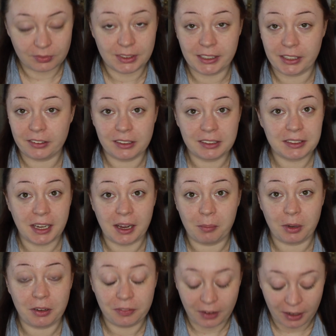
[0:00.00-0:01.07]
dare I say,
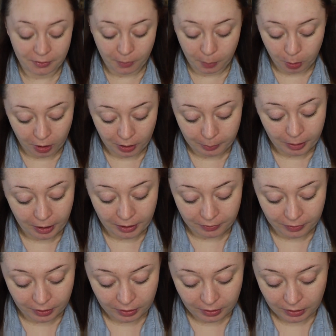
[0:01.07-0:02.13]
my favourite primer
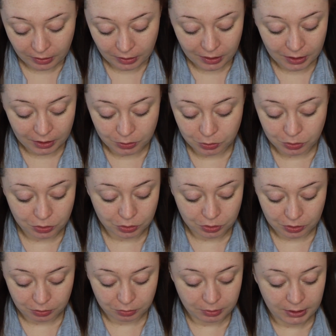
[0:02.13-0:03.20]
ever. It just does
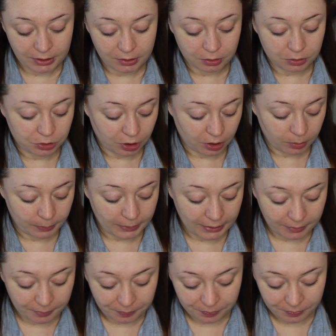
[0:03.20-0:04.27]
a really good job
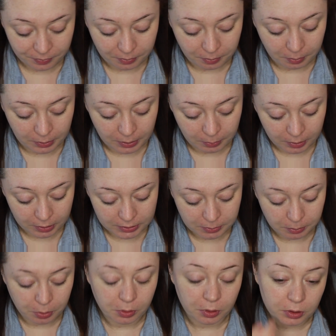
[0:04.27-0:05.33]
at
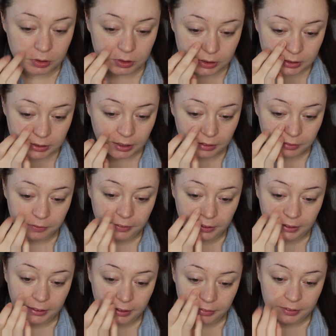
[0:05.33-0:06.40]
minimising pores and
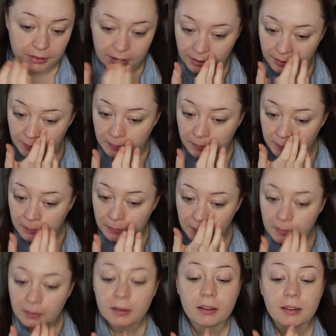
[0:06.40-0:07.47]
filling everything in.
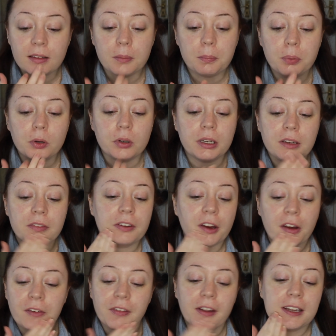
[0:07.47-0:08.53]
It's like putty for
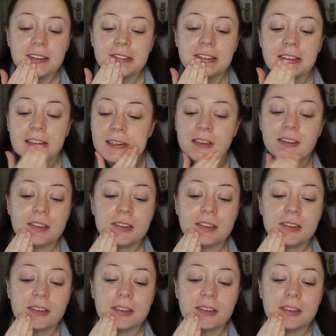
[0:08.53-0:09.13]
your face.